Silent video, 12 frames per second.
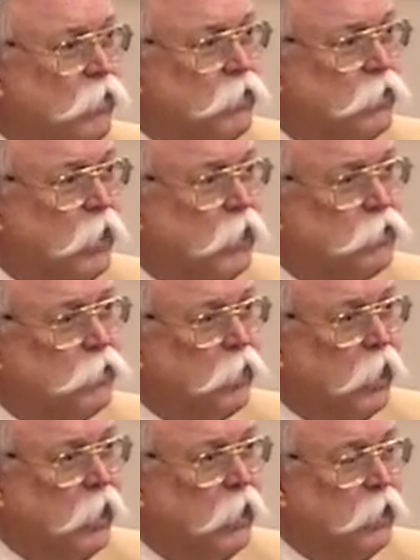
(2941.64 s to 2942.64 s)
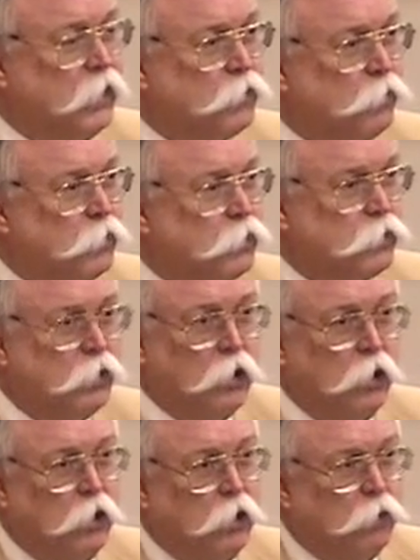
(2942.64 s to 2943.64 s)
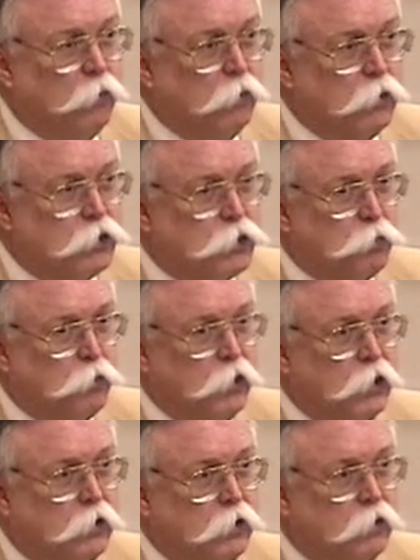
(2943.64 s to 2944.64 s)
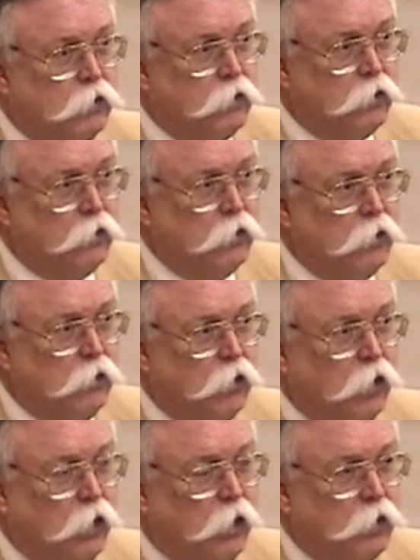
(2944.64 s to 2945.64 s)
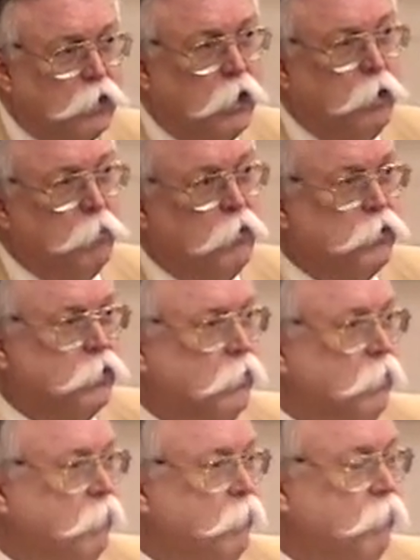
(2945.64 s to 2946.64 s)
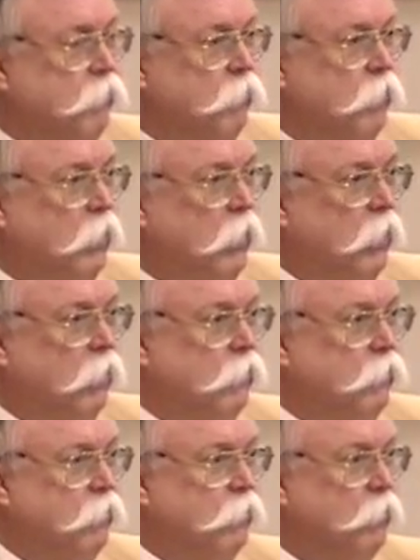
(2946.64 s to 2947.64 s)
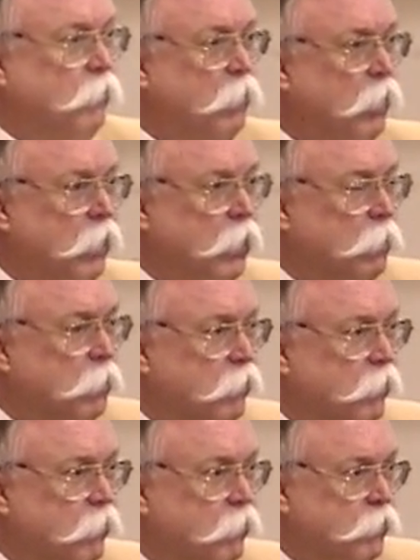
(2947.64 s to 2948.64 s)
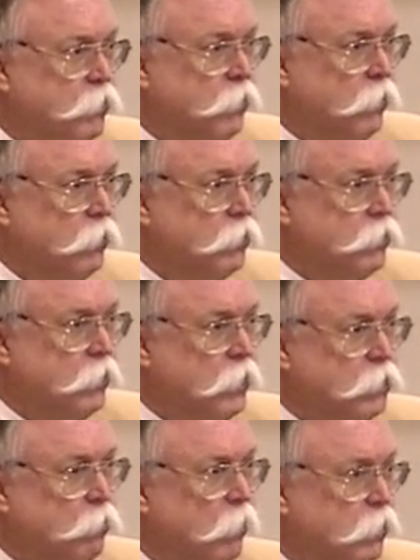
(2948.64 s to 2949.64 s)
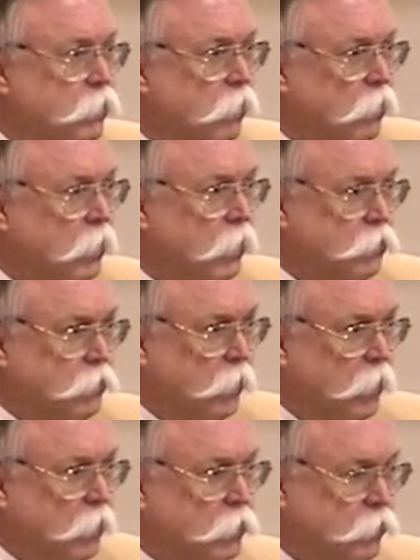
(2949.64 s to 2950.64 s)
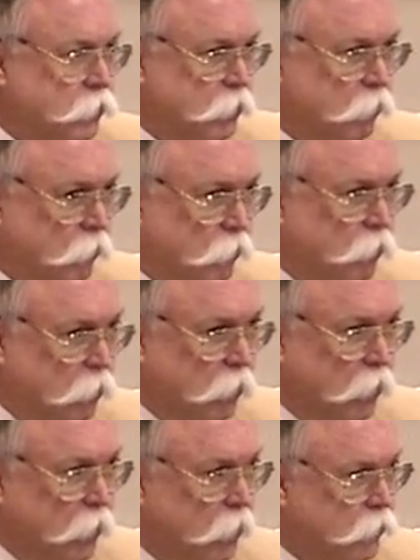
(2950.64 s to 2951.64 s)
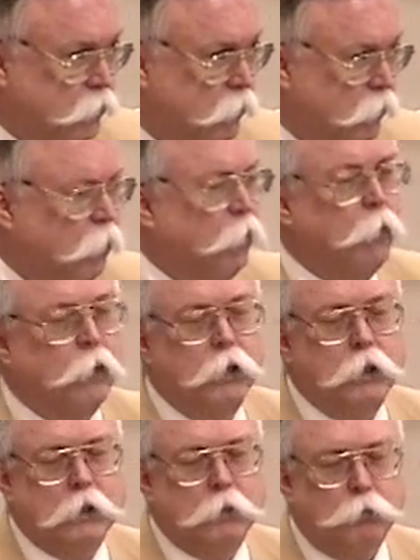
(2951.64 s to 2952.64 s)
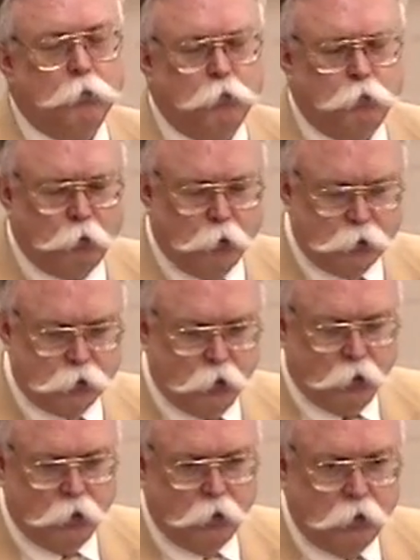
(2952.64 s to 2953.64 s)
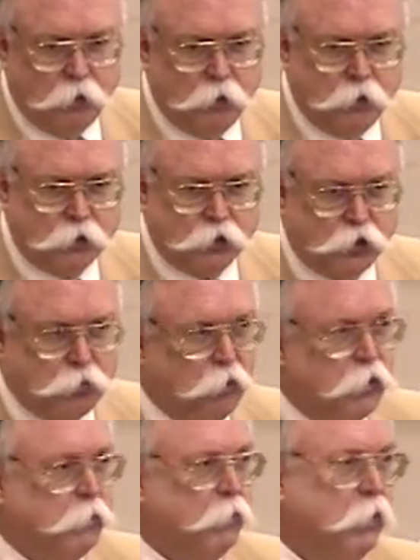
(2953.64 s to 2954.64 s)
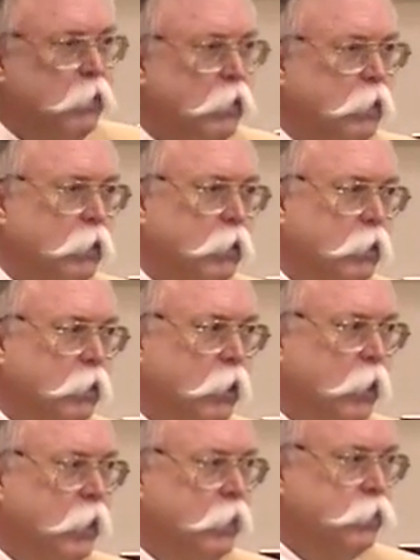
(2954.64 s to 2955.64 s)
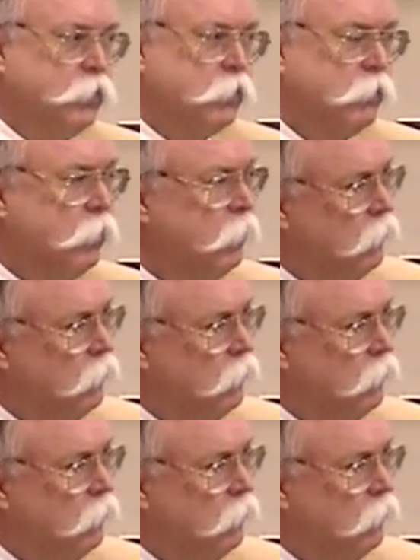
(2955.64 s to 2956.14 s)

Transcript: there is hexokinase, which will split dimers of a number of different sugars, and that's why it's called hexokinase instead of glucokinase. No. Correction, it doesn't split them. It adds,